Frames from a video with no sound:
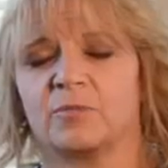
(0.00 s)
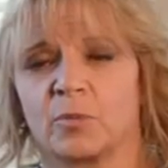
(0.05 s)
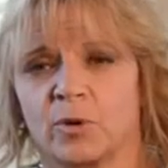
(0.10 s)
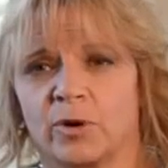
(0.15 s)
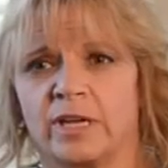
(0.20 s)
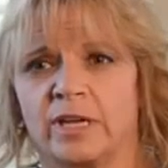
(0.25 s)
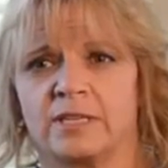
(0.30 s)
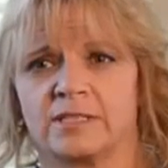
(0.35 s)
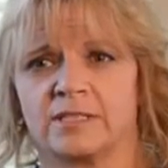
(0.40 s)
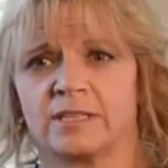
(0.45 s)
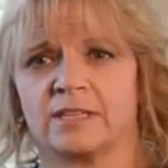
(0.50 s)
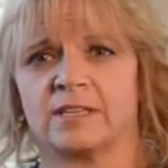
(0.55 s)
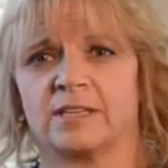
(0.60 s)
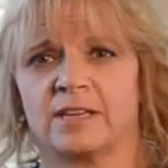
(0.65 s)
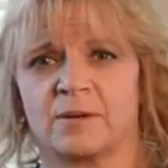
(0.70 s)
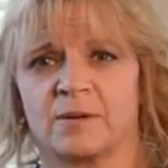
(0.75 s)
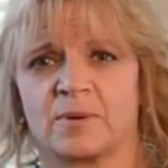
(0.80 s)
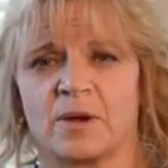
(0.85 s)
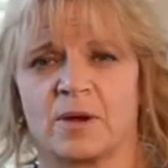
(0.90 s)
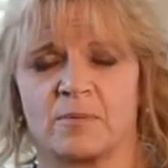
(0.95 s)
The Marines
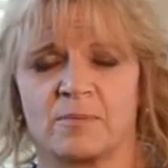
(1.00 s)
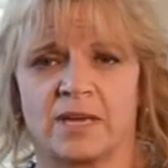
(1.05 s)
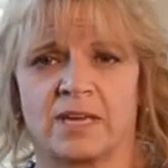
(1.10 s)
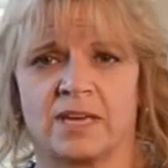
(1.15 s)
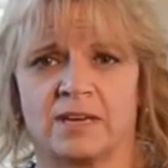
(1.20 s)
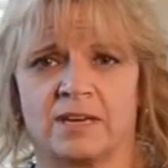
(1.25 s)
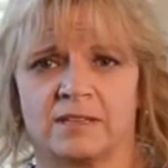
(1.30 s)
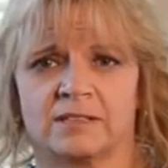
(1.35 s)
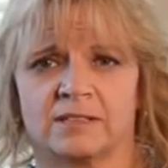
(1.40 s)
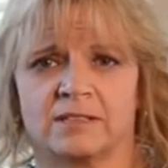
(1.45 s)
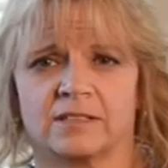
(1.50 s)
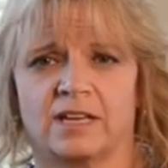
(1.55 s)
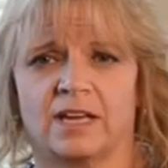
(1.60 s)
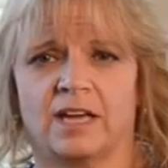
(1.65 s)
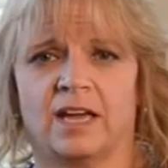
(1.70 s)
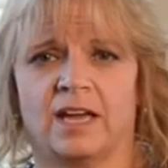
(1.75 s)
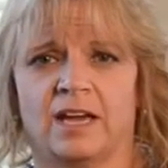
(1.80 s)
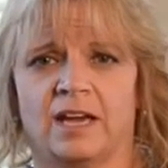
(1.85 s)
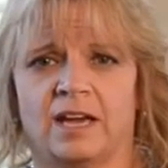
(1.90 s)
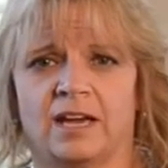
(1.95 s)
ended up coming in
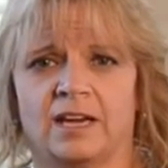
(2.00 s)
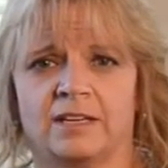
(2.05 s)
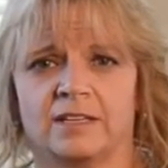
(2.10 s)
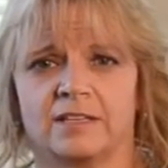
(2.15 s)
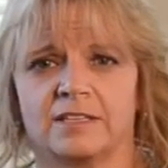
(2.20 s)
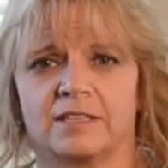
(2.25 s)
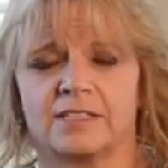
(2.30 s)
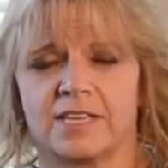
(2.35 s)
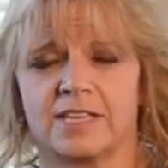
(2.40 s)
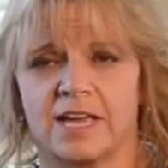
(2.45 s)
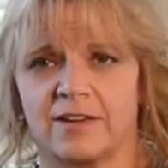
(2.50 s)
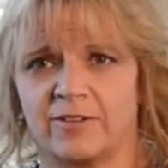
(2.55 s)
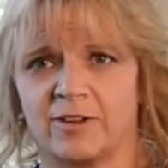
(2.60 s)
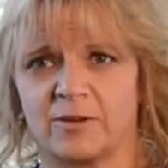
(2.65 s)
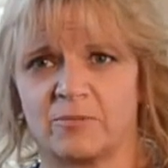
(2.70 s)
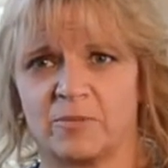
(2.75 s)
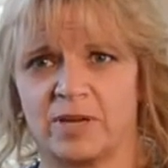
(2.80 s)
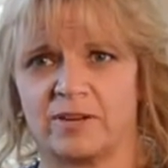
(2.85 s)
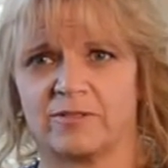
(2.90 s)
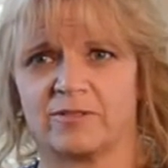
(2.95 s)
and
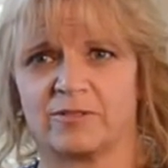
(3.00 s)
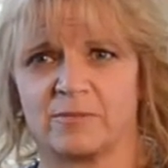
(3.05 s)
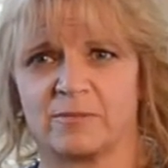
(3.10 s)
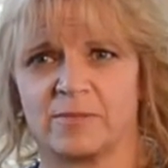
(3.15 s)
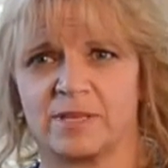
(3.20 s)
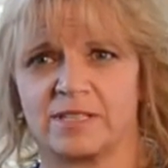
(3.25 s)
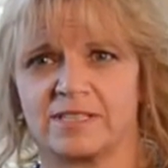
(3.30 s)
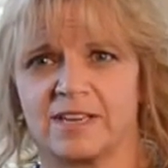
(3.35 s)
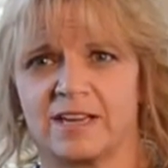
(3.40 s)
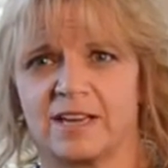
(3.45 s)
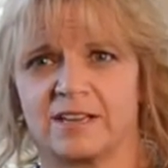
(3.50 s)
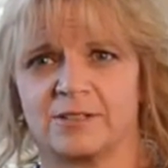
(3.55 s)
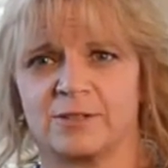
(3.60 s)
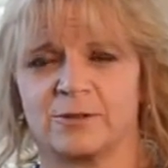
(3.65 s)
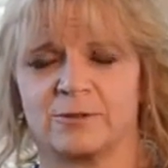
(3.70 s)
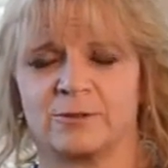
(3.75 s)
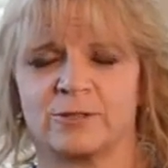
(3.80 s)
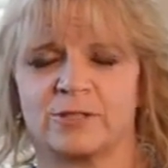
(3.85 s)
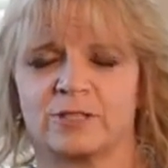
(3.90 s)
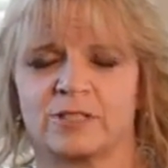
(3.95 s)
saving me from the
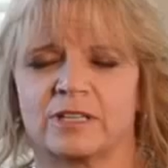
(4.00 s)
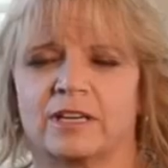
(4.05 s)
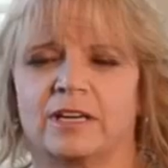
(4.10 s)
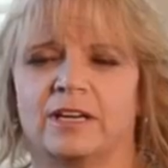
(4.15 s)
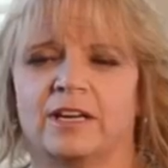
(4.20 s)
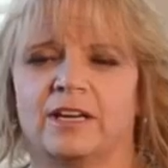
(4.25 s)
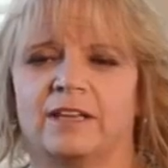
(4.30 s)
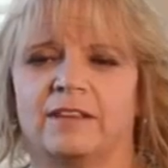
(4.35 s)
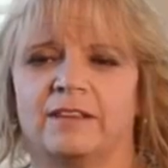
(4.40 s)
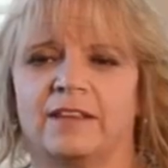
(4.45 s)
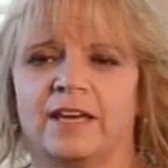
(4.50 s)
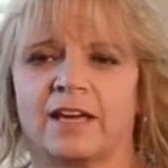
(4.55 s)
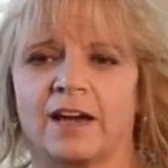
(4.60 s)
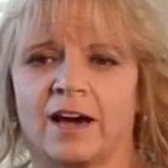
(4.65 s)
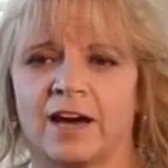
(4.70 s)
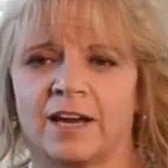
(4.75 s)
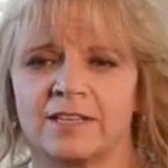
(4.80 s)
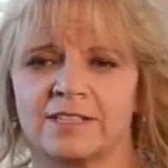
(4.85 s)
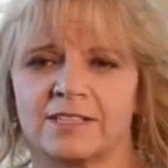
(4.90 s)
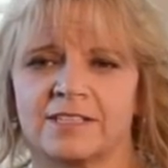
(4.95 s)
sand dunes.
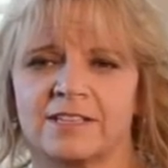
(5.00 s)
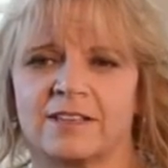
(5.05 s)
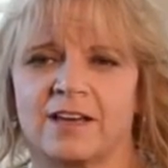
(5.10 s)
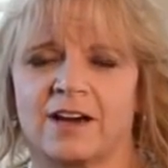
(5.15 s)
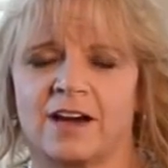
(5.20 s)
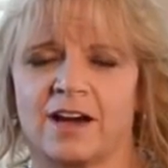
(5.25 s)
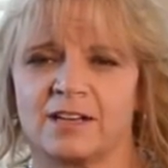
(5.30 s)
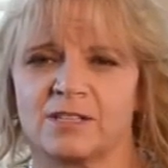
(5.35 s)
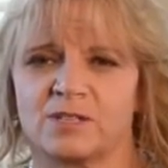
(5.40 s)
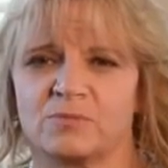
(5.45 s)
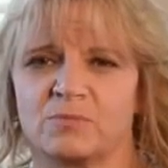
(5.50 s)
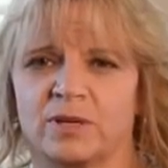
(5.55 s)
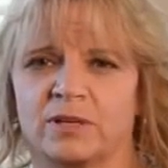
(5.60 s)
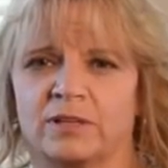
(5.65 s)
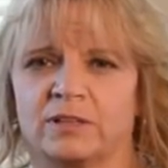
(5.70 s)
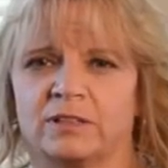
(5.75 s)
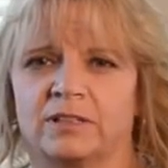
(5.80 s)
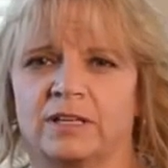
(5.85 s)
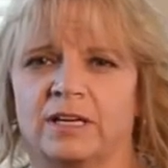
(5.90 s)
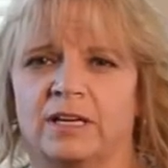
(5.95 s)
They got us to the
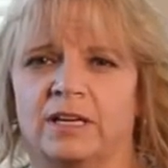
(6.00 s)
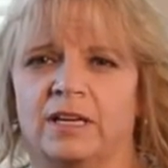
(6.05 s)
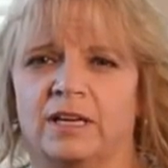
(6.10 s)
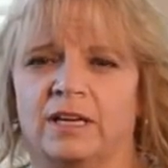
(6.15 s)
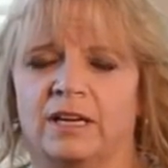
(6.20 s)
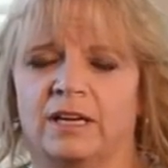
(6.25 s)
hospital.